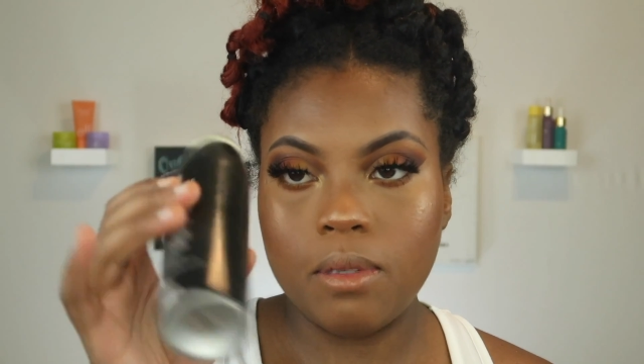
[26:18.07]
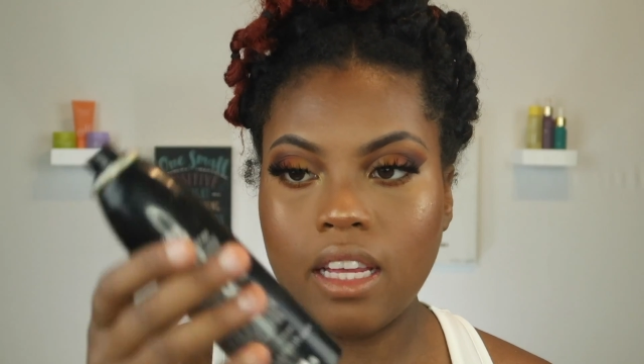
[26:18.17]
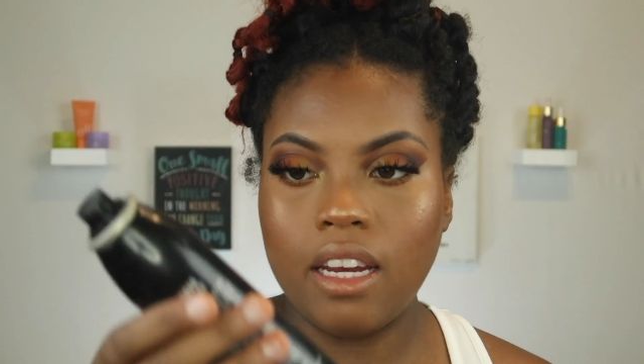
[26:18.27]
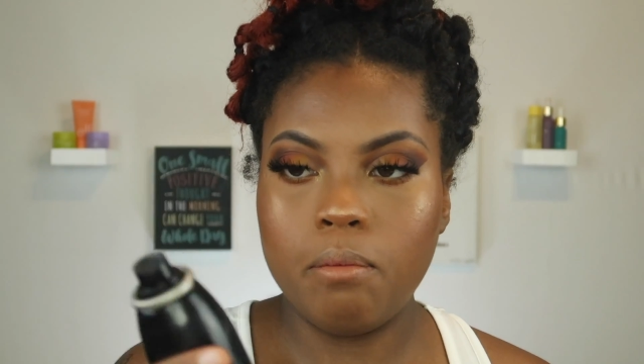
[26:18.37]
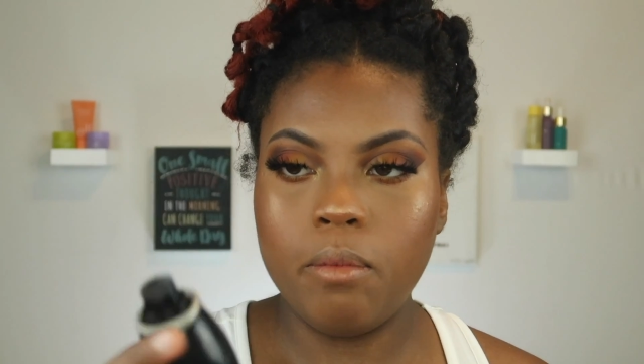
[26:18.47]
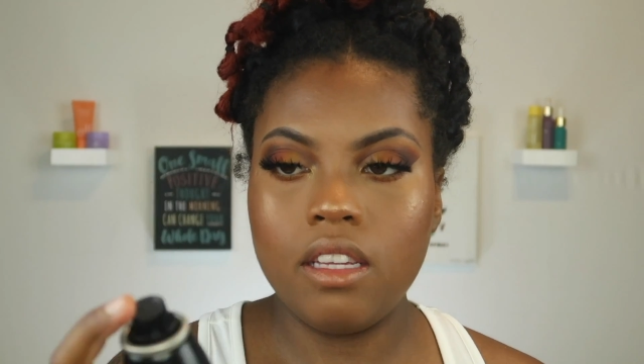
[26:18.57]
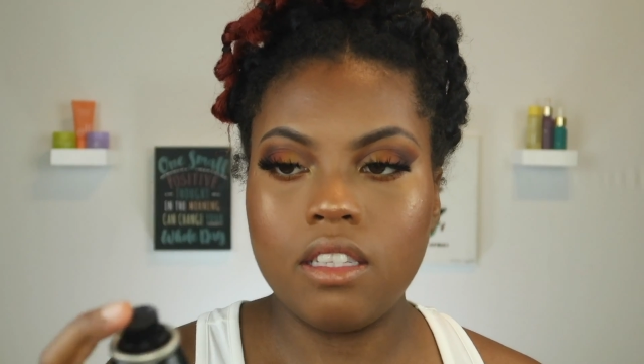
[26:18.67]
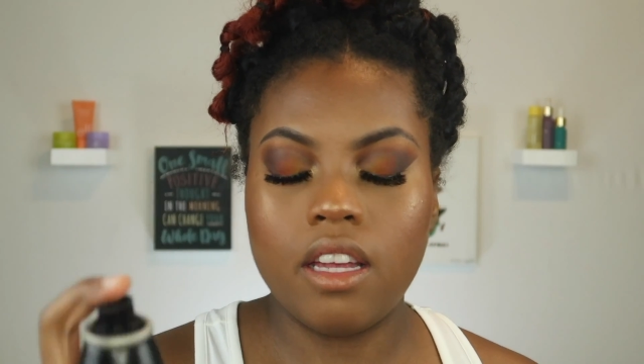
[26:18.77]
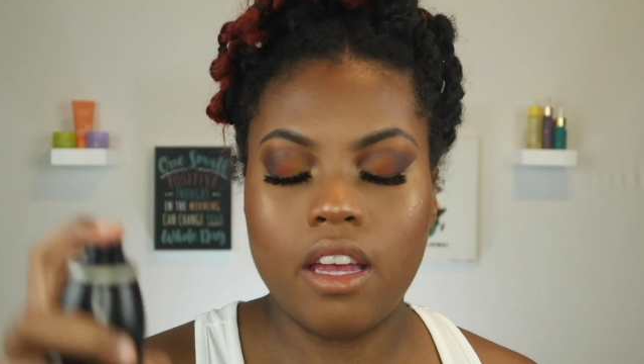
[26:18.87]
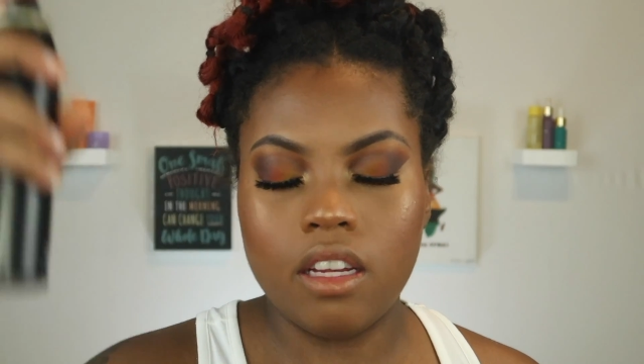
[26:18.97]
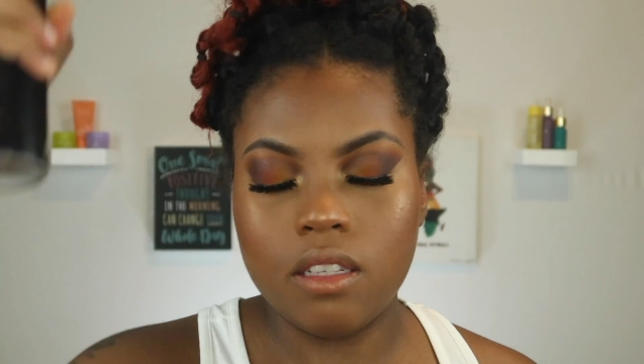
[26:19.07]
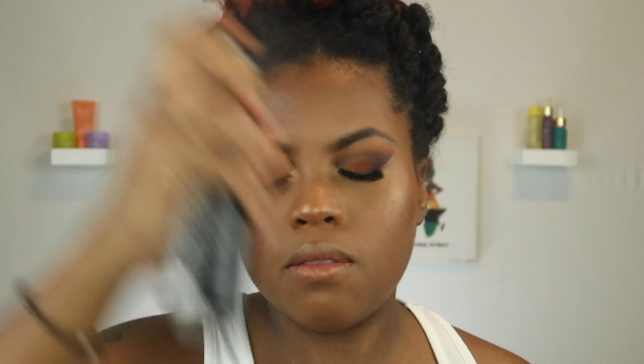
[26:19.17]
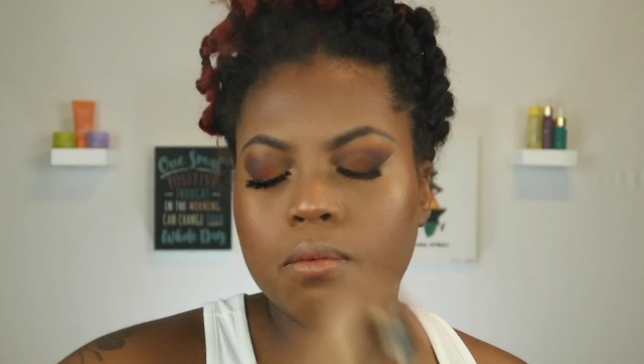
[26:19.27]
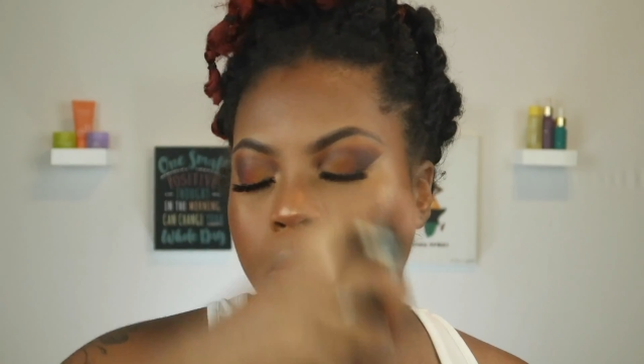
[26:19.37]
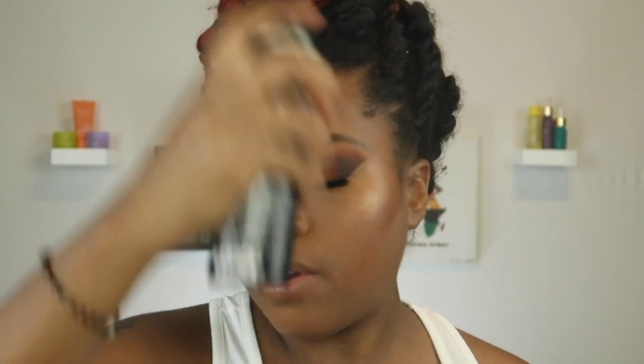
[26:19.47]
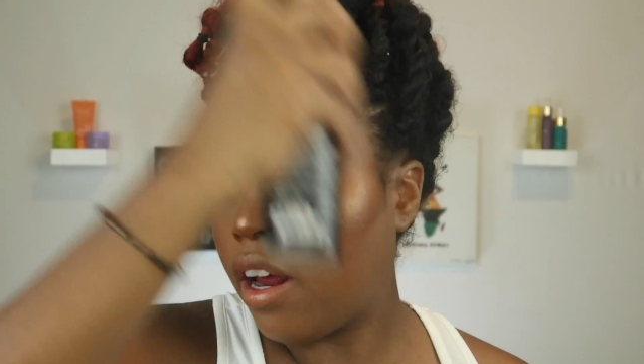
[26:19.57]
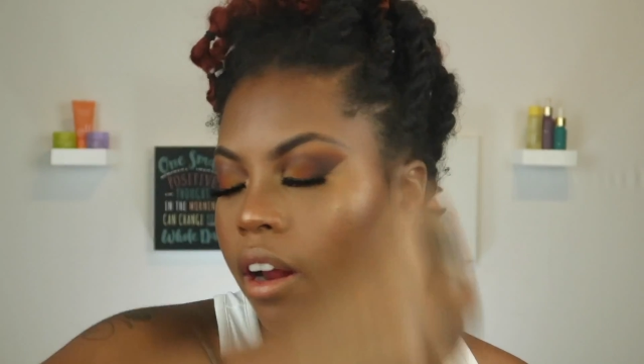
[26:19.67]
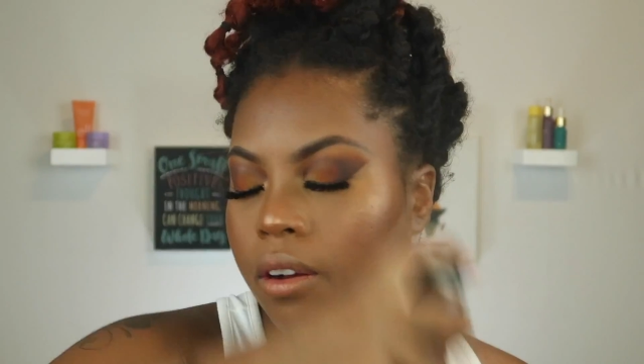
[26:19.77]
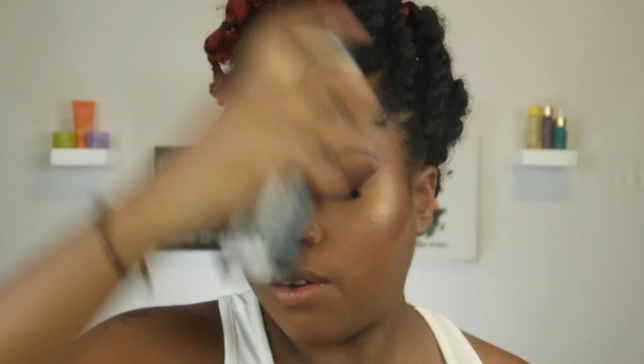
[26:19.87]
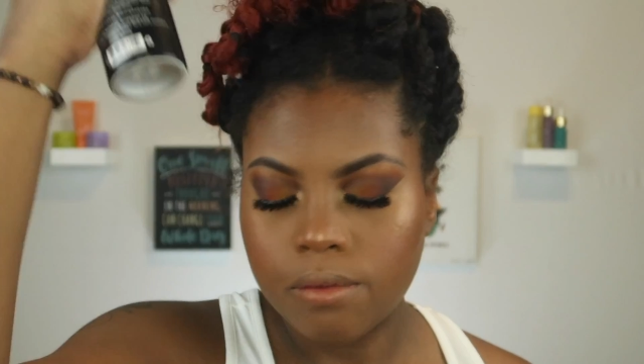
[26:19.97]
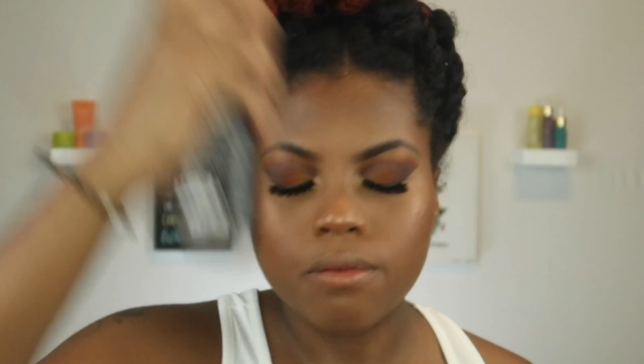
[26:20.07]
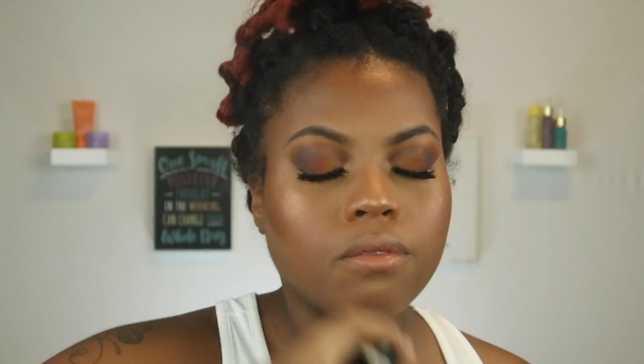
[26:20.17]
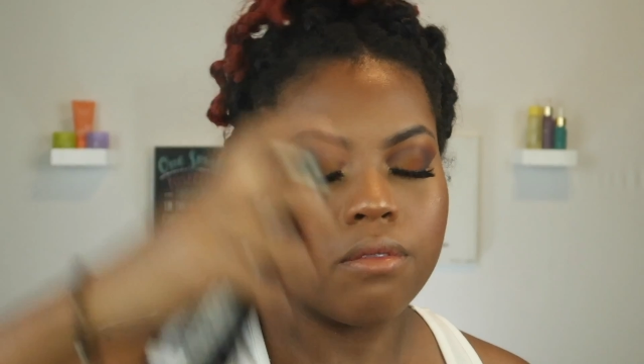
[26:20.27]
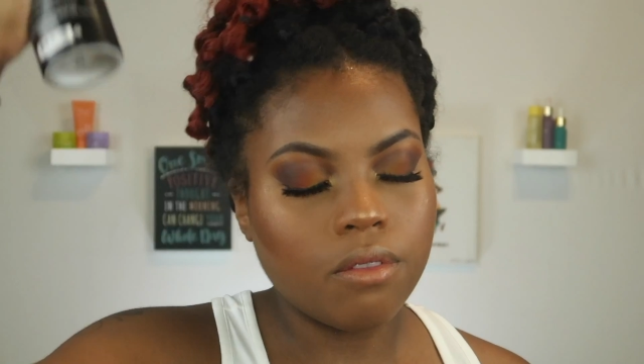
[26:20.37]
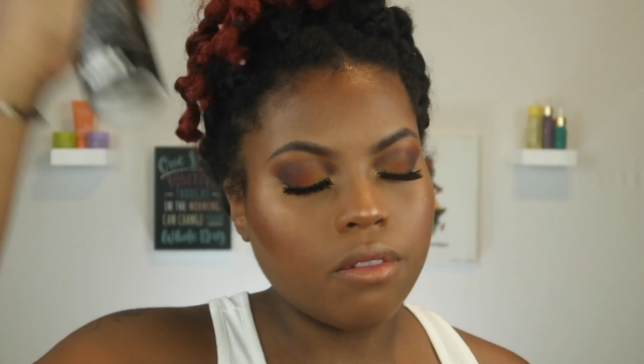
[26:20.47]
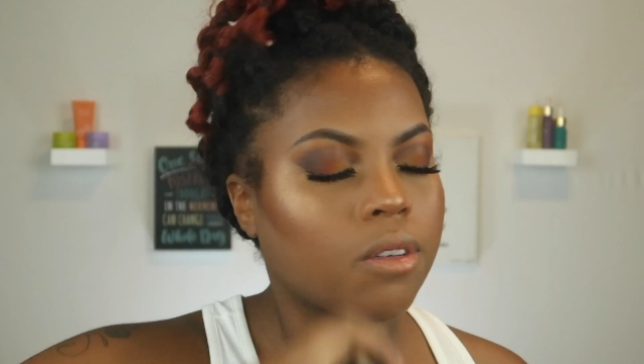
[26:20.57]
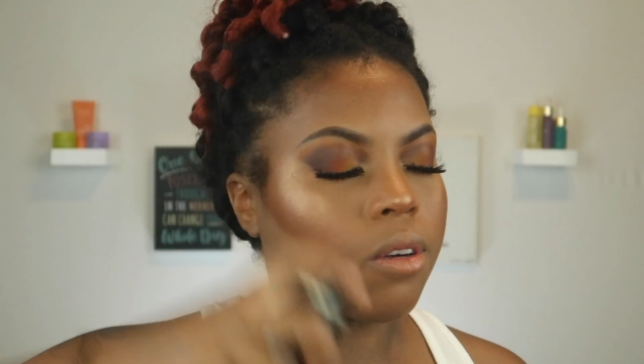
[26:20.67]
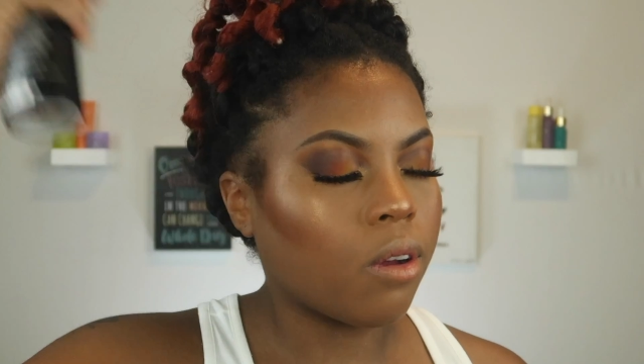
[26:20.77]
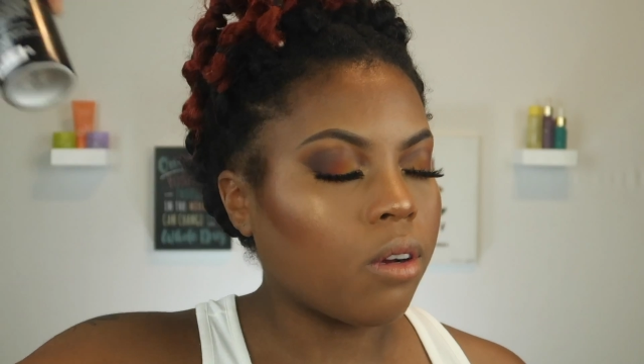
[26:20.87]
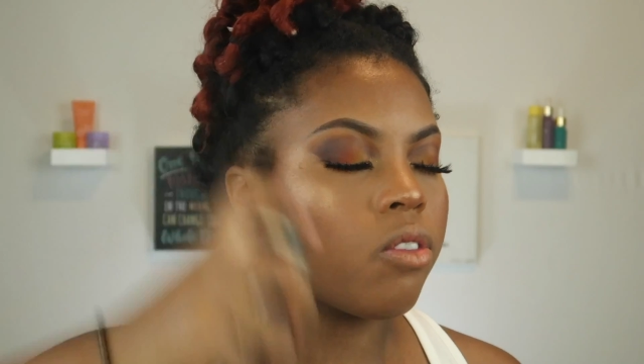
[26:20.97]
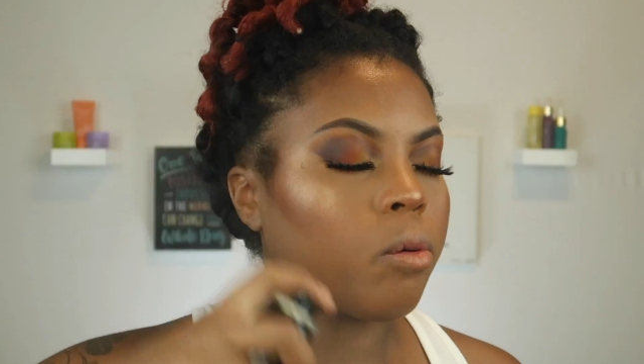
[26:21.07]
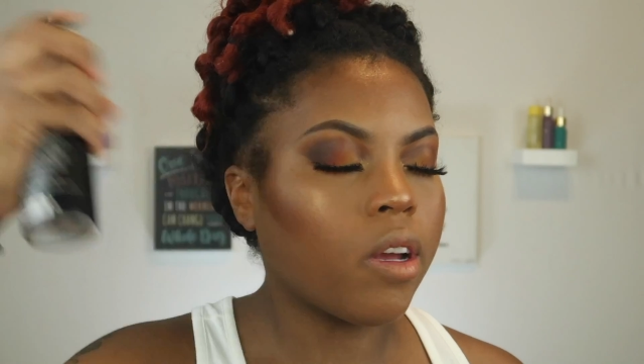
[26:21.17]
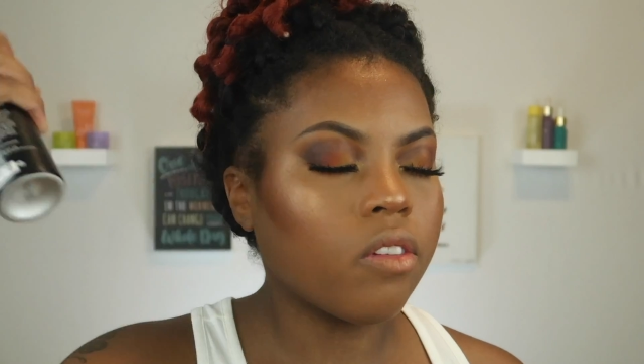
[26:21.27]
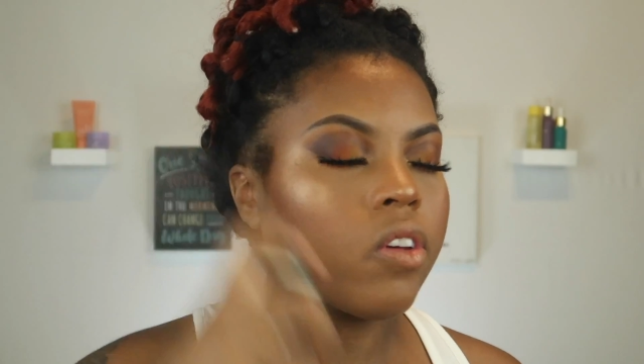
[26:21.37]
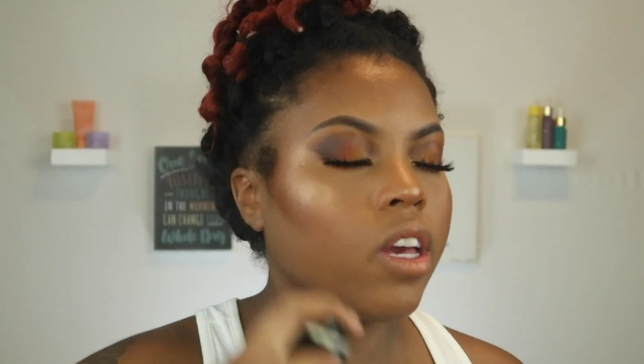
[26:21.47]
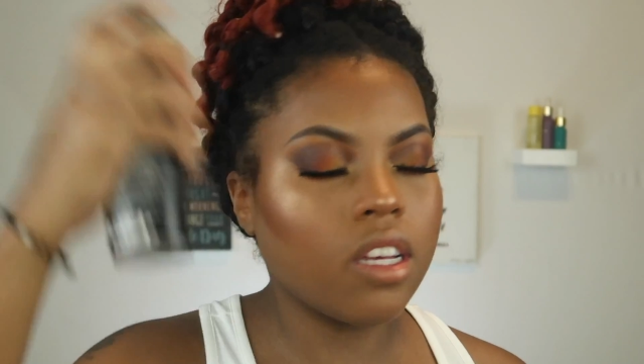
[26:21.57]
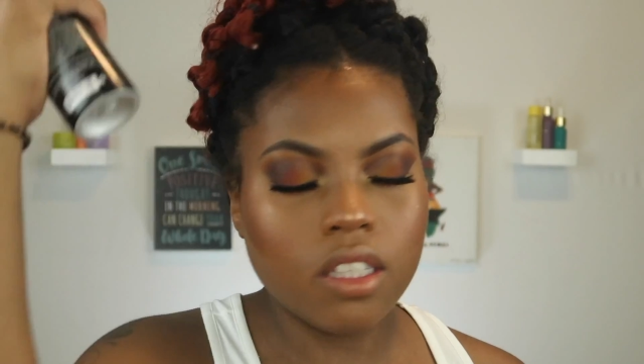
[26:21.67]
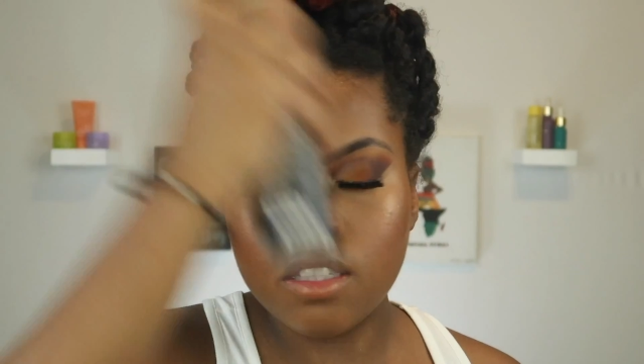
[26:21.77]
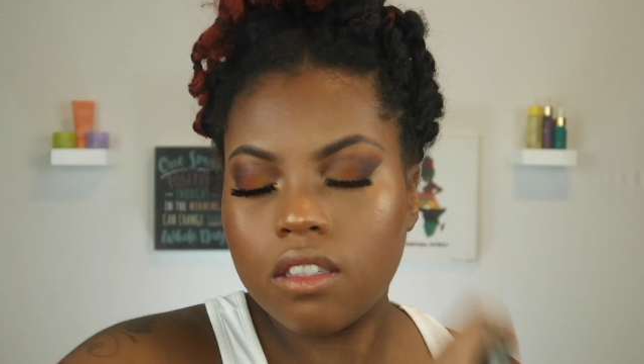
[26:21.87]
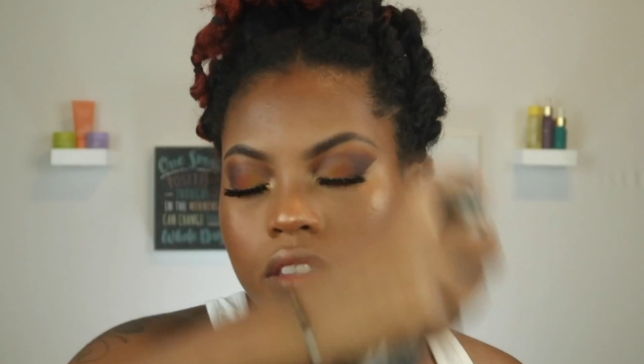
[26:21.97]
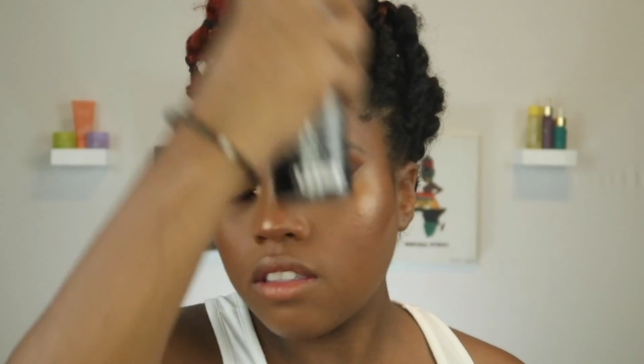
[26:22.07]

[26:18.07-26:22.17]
setting mist and spray that all over my face.